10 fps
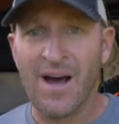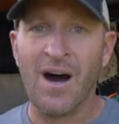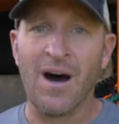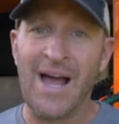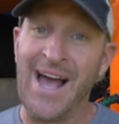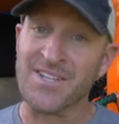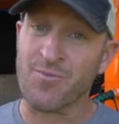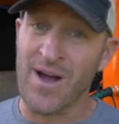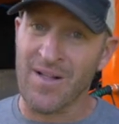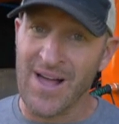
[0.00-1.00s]
As
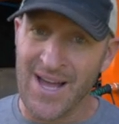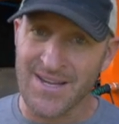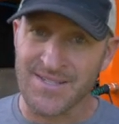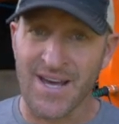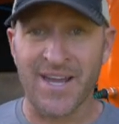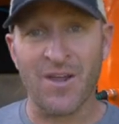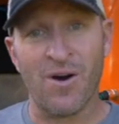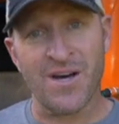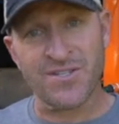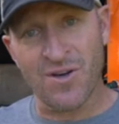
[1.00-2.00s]
well as I can
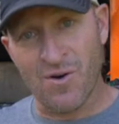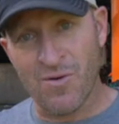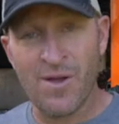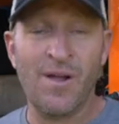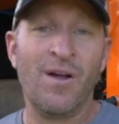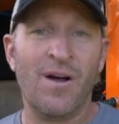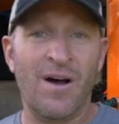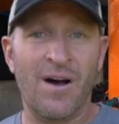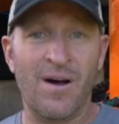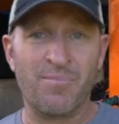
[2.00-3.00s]
also
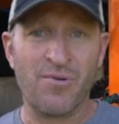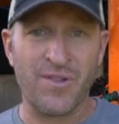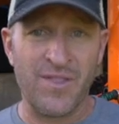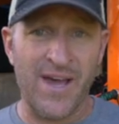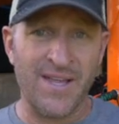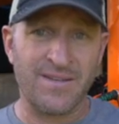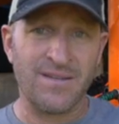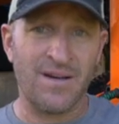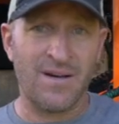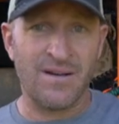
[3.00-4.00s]
put that
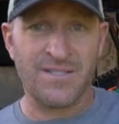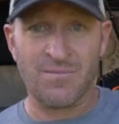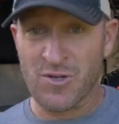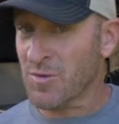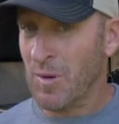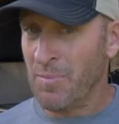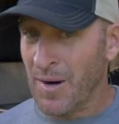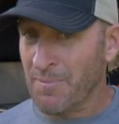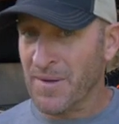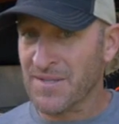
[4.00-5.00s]
submersible
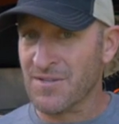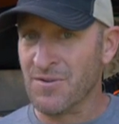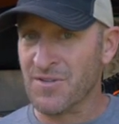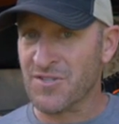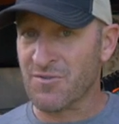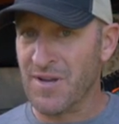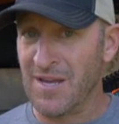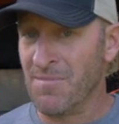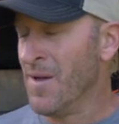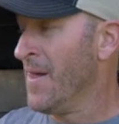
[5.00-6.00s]
pump into a
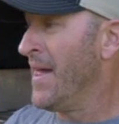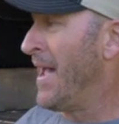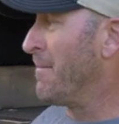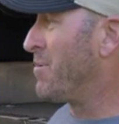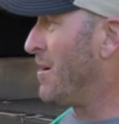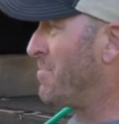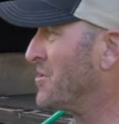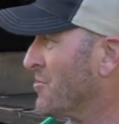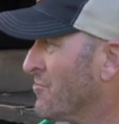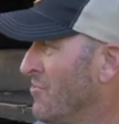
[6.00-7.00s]
stream and pump
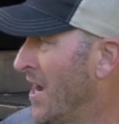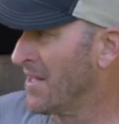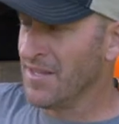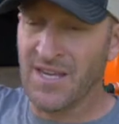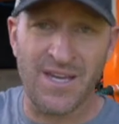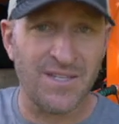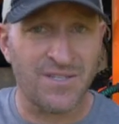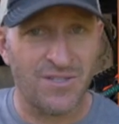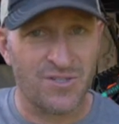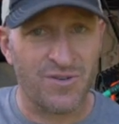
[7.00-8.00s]
it directly
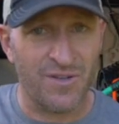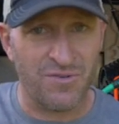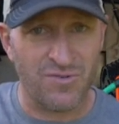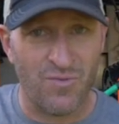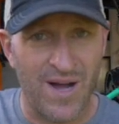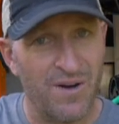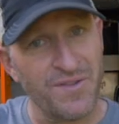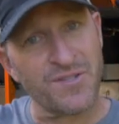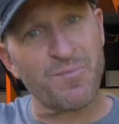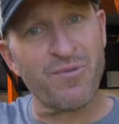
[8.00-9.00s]
into the trailer as well.
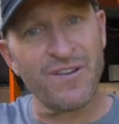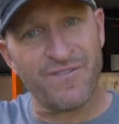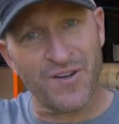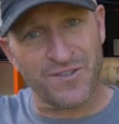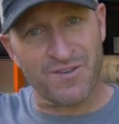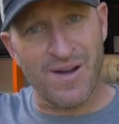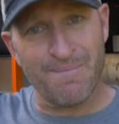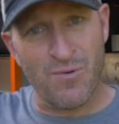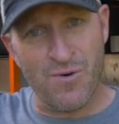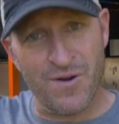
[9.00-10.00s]
And there's a pre-filter
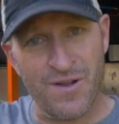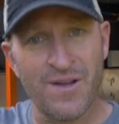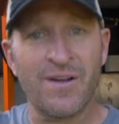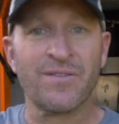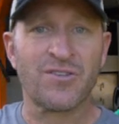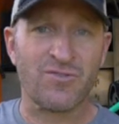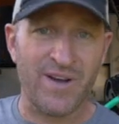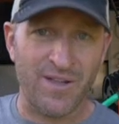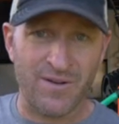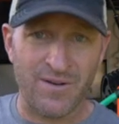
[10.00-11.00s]
on board the
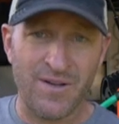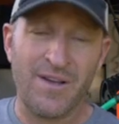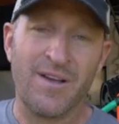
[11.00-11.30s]
trailer